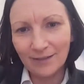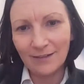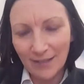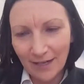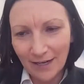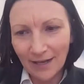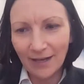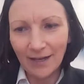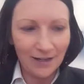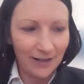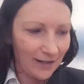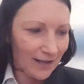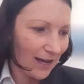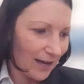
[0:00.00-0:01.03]
Yeah.
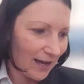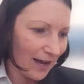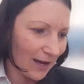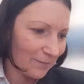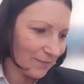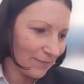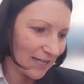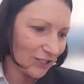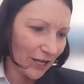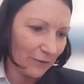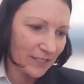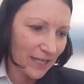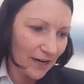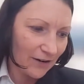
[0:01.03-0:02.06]
And
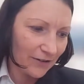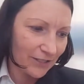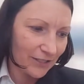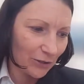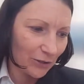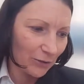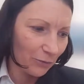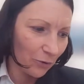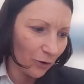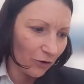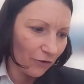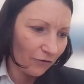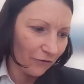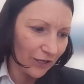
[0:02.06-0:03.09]
so he was there until
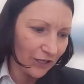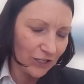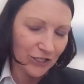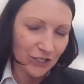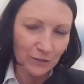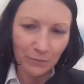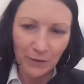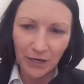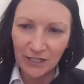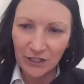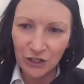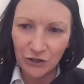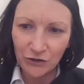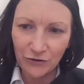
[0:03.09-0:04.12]
the war finished, but
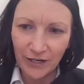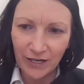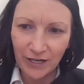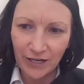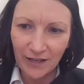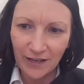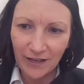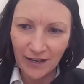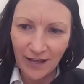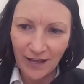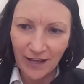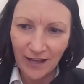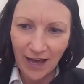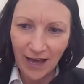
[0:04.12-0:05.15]

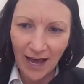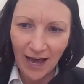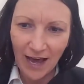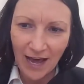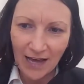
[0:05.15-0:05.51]
during that